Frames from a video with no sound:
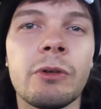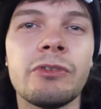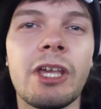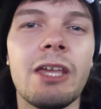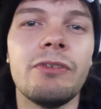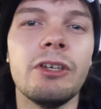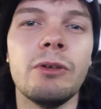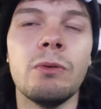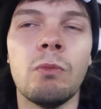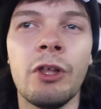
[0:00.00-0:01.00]
So say if
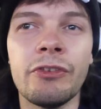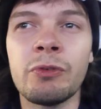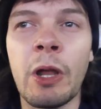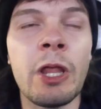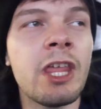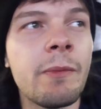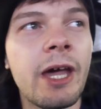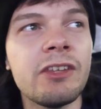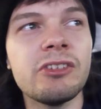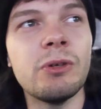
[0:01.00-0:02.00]
you want to enter the
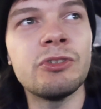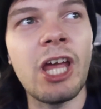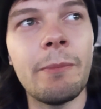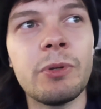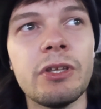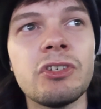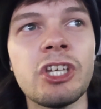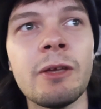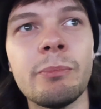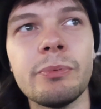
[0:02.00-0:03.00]
MR2
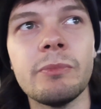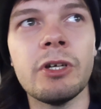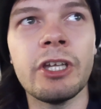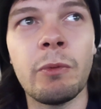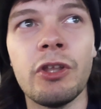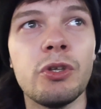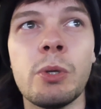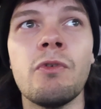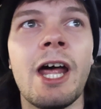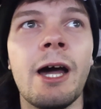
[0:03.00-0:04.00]
Championship, or you want to
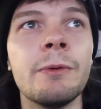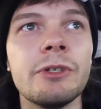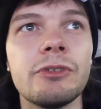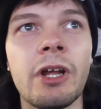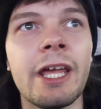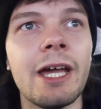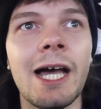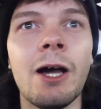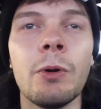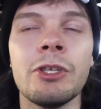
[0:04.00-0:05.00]
do a round to try it
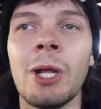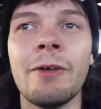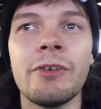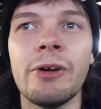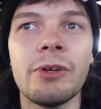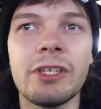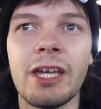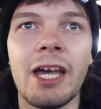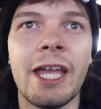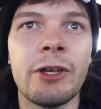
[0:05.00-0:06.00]
out, you don't have your own
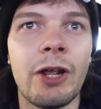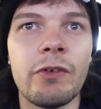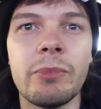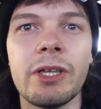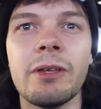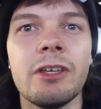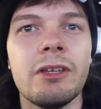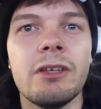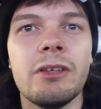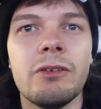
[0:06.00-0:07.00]
car, you don't have a big
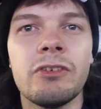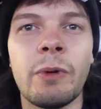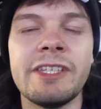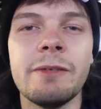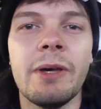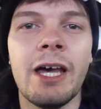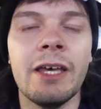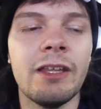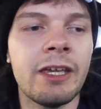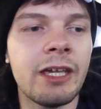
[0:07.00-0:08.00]
sweaty
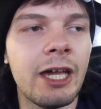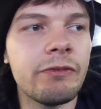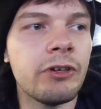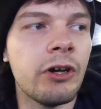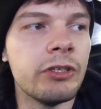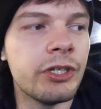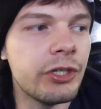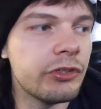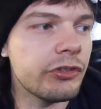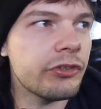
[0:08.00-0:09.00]
barn like I've got, you
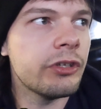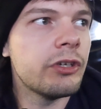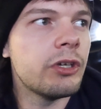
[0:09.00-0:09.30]
can just